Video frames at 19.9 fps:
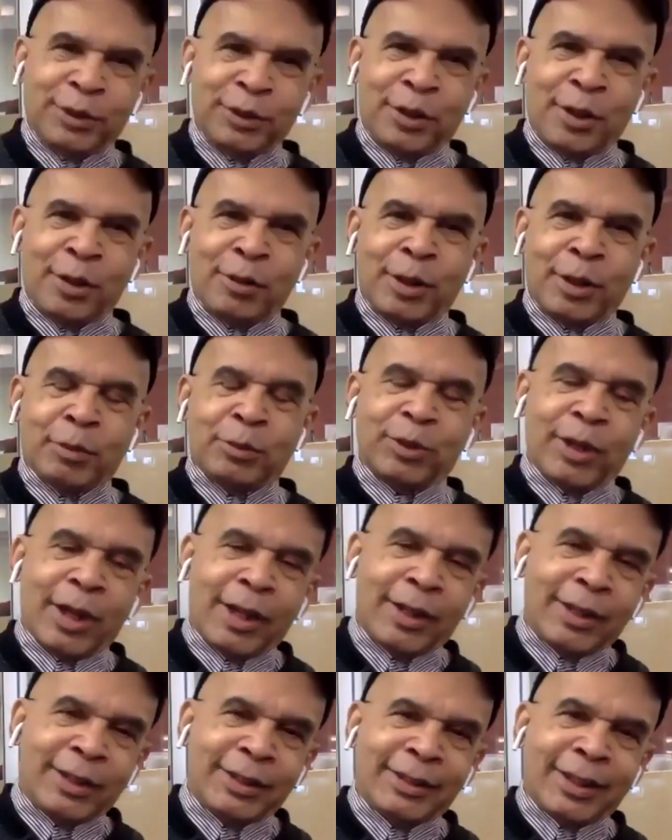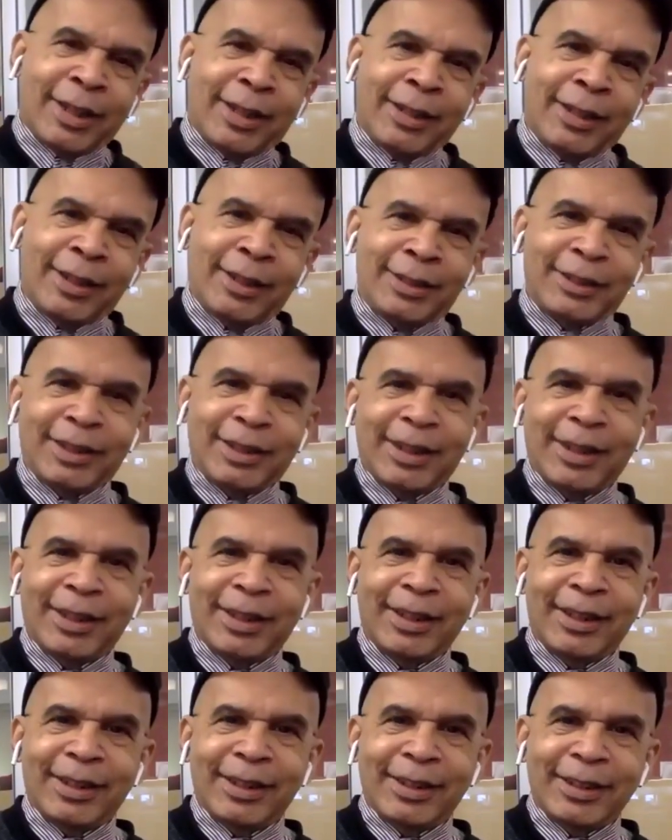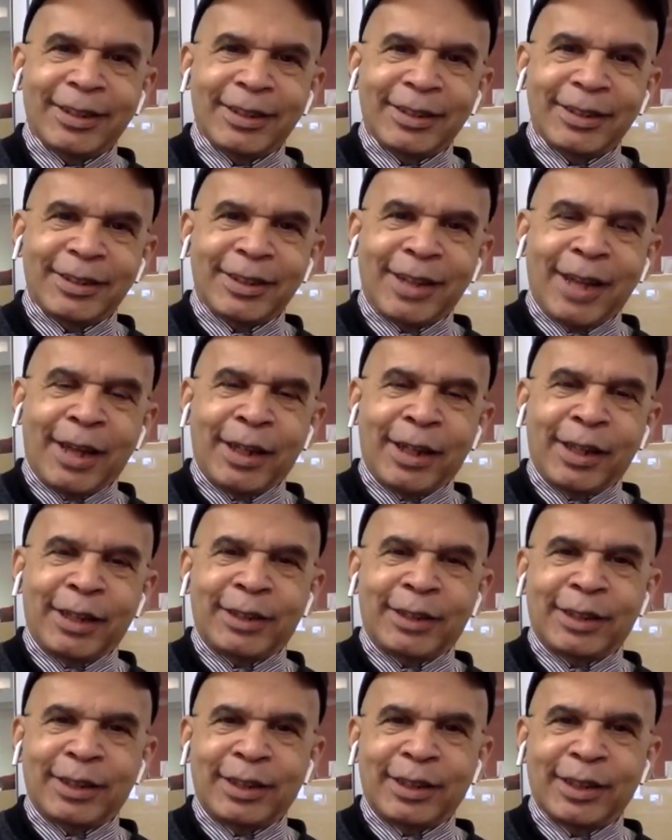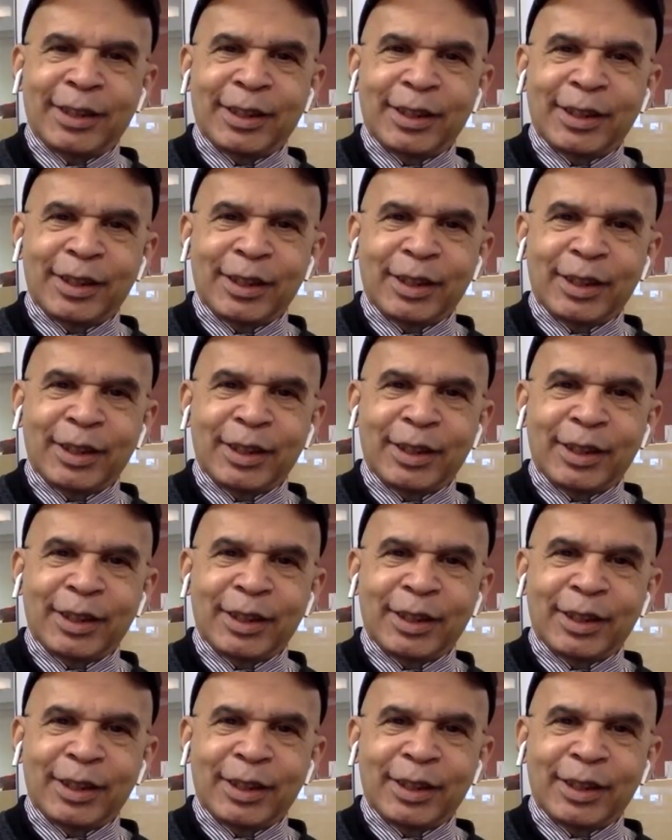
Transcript: us. You know what I'm trying to say? It's not easy.